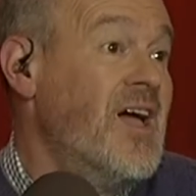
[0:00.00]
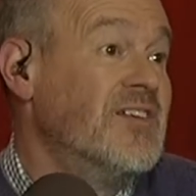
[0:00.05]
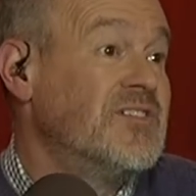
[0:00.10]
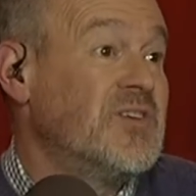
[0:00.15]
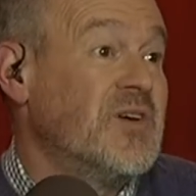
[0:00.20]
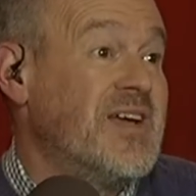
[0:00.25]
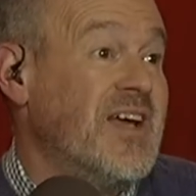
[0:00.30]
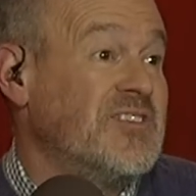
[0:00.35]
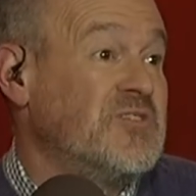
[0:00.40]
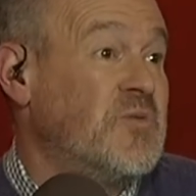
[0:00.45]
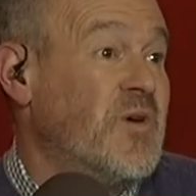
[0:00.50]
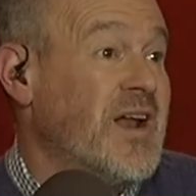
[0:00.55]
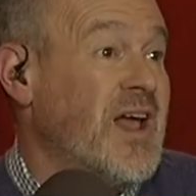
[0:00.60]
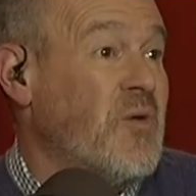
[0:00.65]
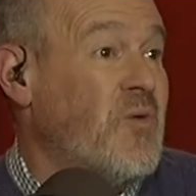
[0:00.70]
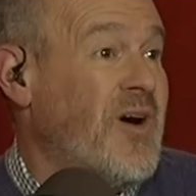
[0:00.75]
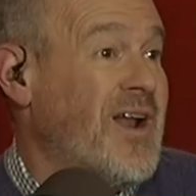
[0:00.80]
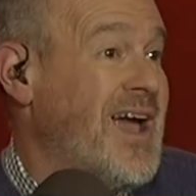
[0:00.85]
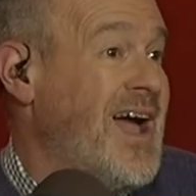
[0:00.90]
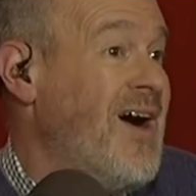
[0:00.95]
So guess what?
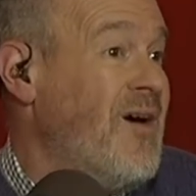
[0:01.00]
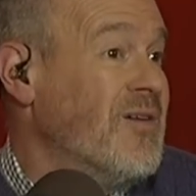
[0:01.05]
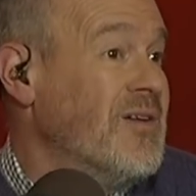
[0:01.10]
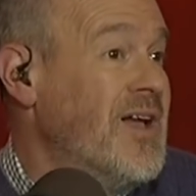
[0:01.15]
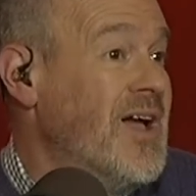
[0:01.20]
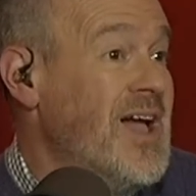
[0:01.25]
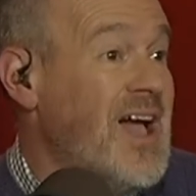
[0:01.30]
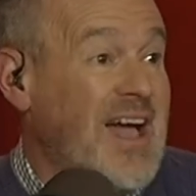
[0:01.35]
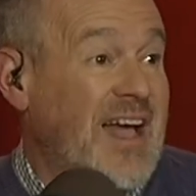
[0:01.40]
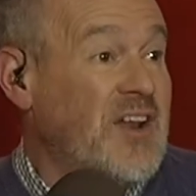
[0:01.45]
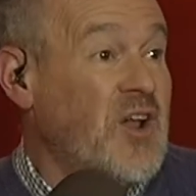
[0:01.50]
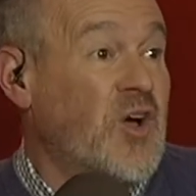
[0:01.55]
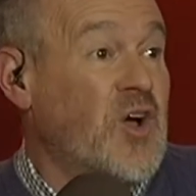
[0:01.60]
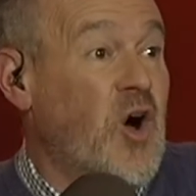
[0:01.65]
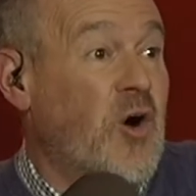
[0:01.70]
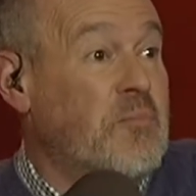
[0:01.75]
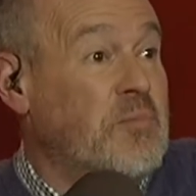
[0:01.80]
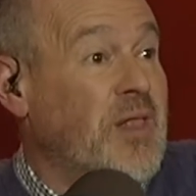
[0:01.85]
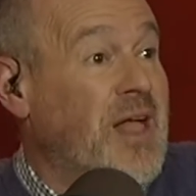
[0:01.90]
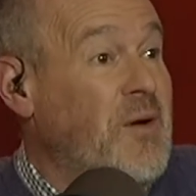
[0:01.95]
I want out, and I'll
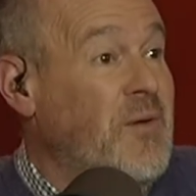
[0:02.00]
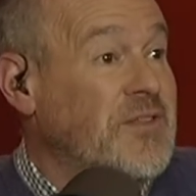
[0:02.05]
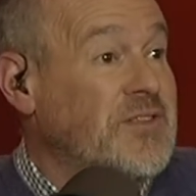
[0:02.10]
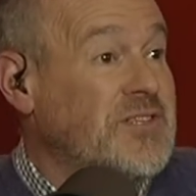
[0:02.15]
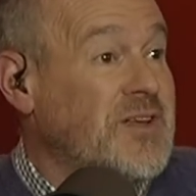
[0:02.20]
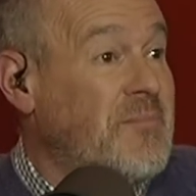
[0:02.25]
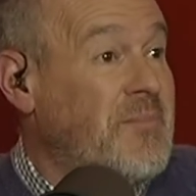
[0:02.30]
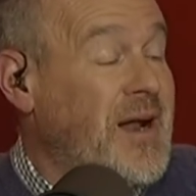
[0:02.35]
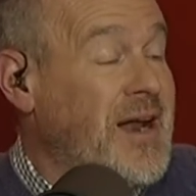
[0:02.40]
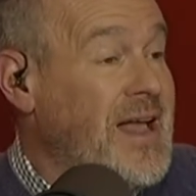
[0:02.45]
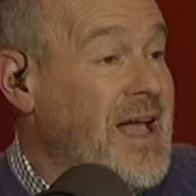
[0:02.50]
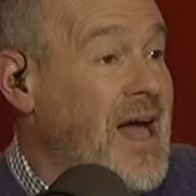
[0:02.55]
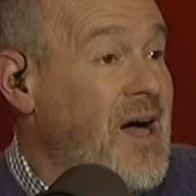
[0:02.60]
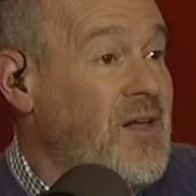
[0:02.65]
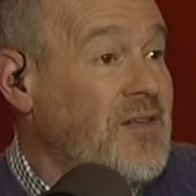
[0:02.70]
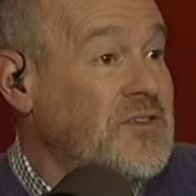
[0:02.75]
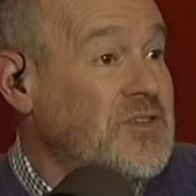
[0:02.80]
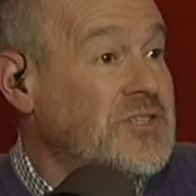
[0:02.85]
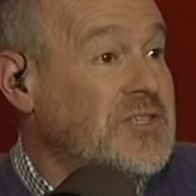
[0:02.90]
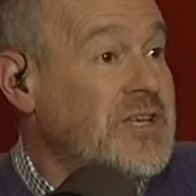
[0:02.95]
go play with somebody
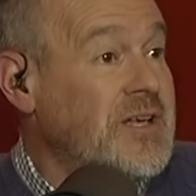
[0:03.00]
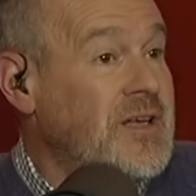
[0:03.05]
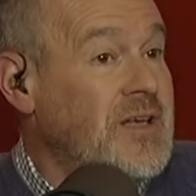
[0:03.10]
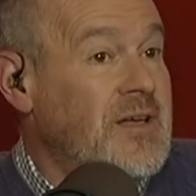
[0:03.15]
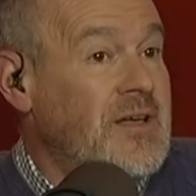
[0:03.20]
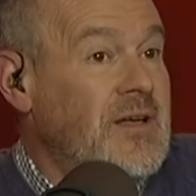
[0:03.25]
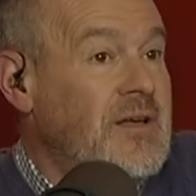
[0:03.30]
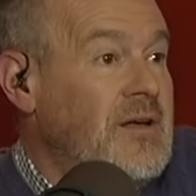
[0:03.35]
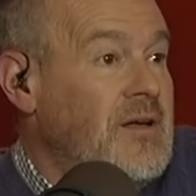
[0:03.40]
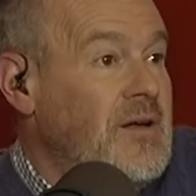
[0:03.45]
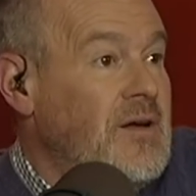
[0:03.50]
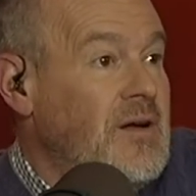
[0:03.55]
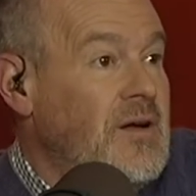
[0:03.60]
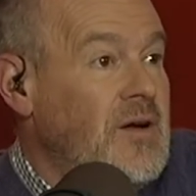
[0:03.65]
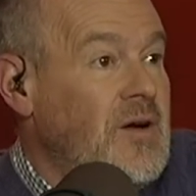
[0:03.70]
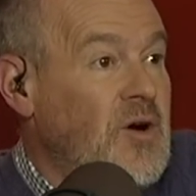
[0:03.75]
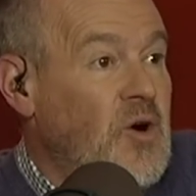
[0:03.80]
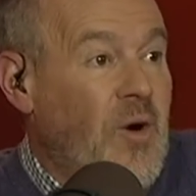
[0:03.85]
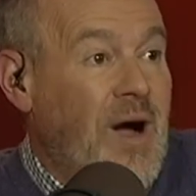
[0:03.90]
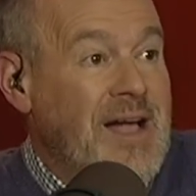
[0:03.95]
else
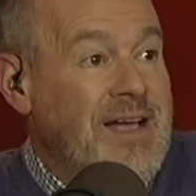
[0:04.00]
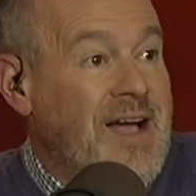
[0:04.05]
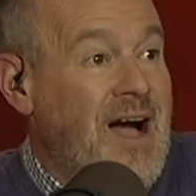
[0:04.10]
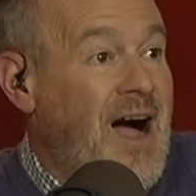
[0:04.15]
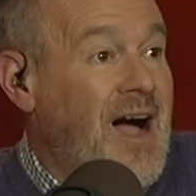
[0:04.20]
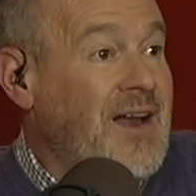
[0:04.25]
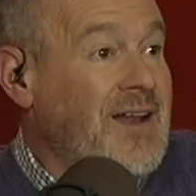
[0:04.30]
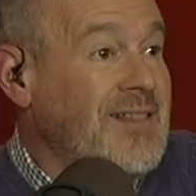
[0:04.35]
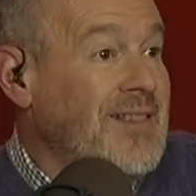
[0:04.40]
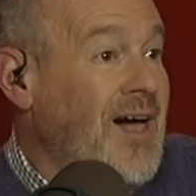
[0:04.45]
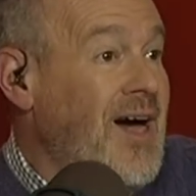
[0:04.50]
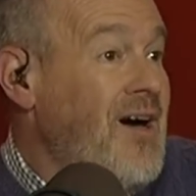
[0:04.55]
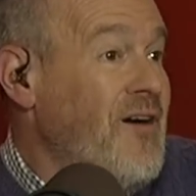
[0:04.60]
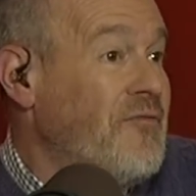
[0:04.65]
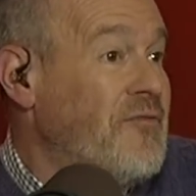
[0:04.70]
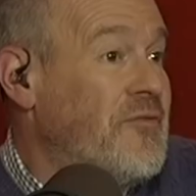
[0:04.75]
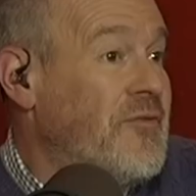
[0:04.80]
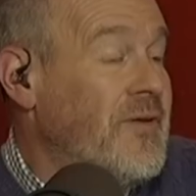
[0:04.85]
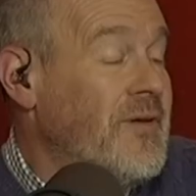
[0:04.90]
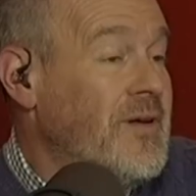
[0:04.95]
who I kind of
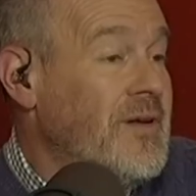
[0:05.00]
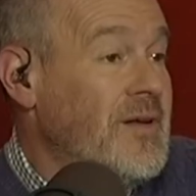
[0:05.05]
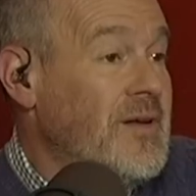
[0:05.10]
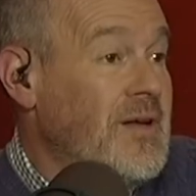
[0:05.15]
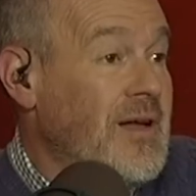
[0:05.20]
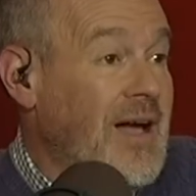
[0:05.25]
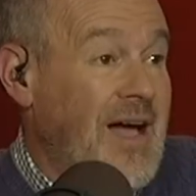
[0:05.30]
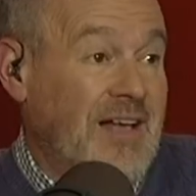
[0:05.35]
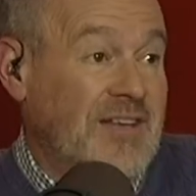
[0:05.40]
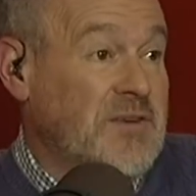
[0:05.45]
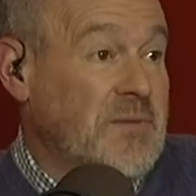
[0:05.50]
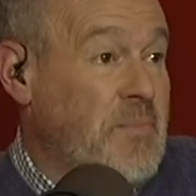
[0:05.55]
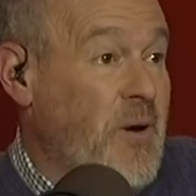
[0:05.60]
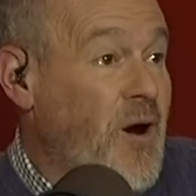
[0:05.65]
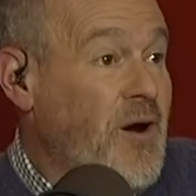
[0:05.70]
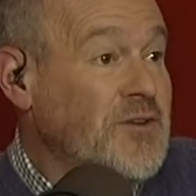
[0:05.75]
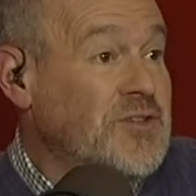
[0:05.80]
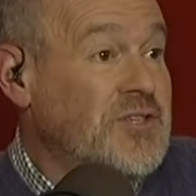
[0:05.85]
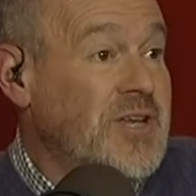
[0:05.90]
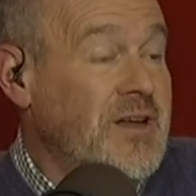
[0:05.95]
love as a
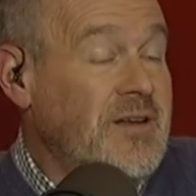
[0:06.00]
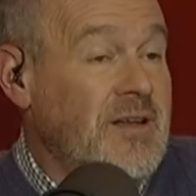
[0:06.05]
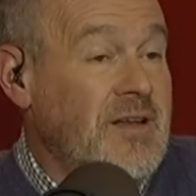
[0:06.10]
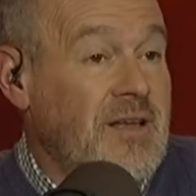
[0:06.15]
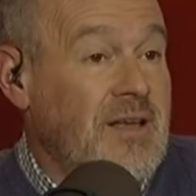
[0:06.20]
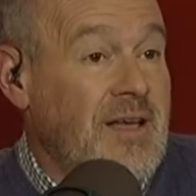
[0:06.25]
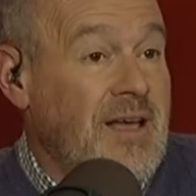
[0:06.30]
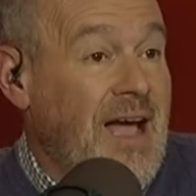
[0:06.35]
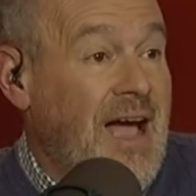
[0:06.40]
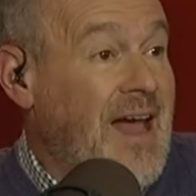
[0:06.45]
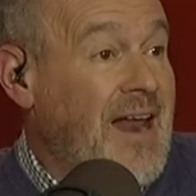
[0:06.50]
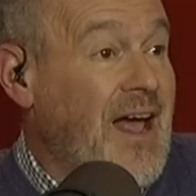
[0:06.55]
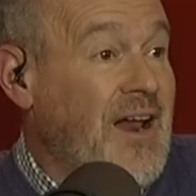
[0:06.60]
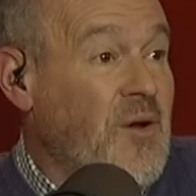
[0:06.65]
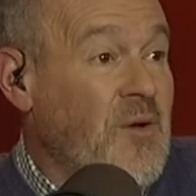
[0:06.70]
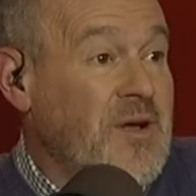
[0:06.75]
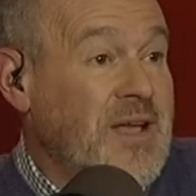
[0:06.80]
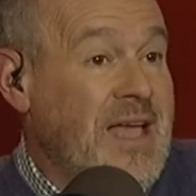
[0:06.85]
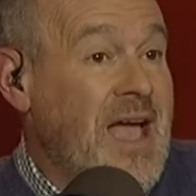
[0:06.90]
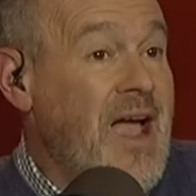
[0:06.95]
person, and I
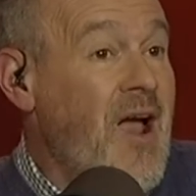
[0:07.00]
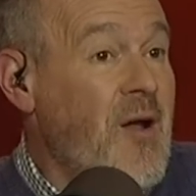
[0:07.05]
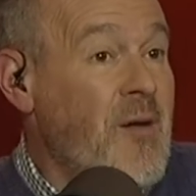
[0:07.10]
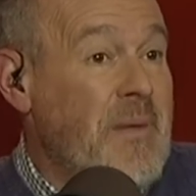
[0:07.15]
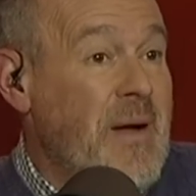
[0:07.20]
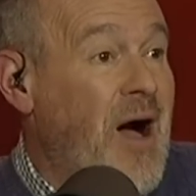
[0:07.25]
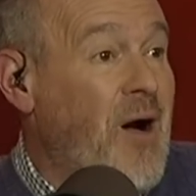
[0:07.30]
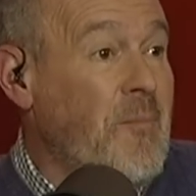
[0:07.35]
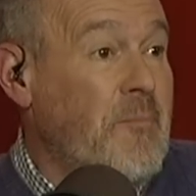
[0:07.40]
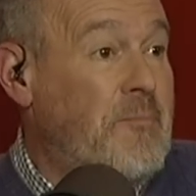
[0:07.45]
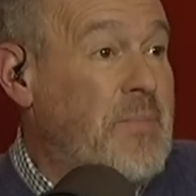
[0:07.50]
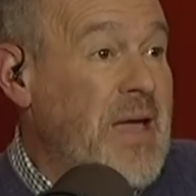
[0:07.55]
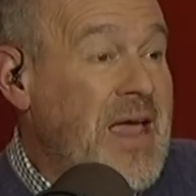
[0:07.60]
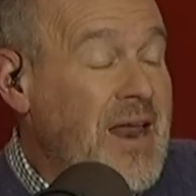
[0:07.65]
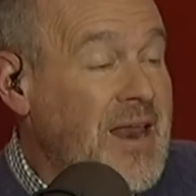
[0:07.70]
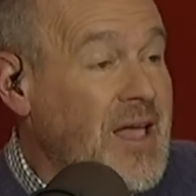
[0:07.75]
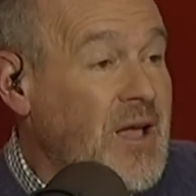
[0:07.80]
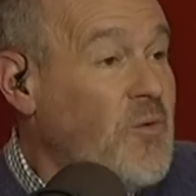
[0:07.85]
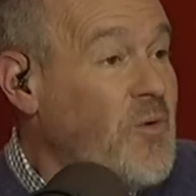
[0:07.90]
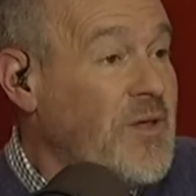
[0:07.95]
don't care about
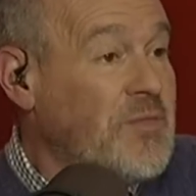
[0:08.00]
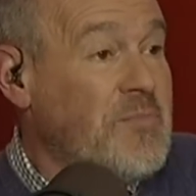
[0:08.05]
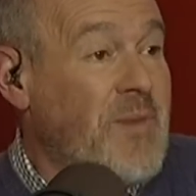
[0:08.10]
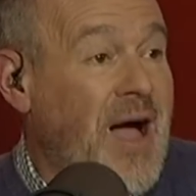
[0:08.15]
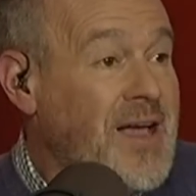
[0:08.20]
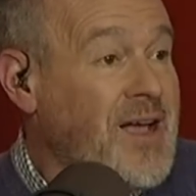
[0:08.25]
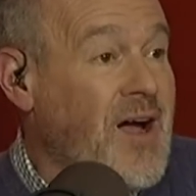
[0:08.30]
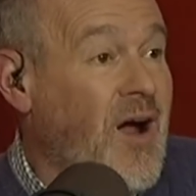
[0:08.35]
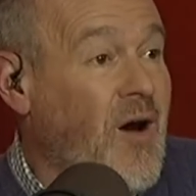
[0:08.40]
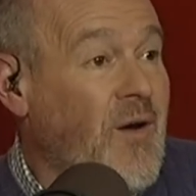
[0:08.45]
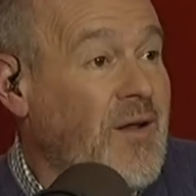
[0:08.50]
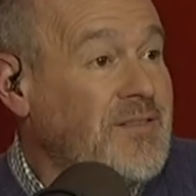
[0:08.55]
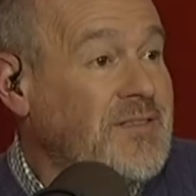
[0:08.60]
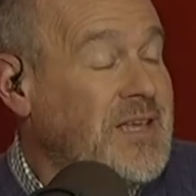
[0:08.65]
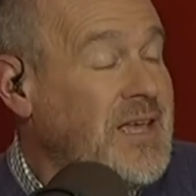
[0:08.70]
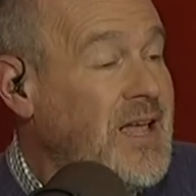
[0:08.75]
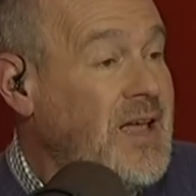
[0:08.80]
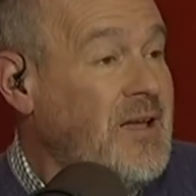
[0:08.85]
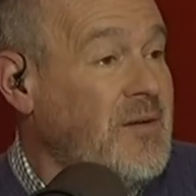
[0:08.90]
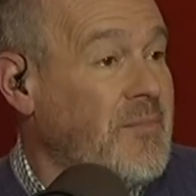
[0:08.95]
beating with my current
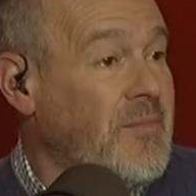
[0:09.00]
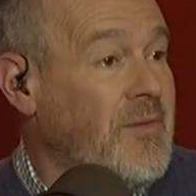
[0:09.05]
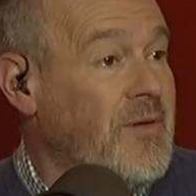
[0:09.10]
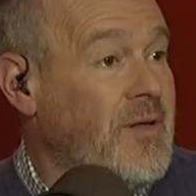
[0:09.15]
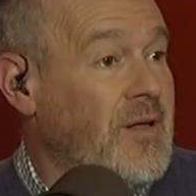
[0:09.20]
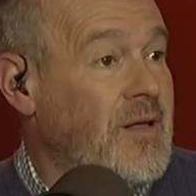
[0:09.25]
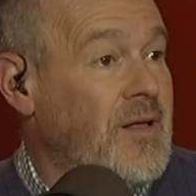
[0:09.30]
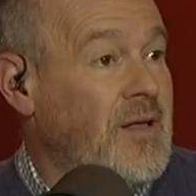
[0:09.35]
team.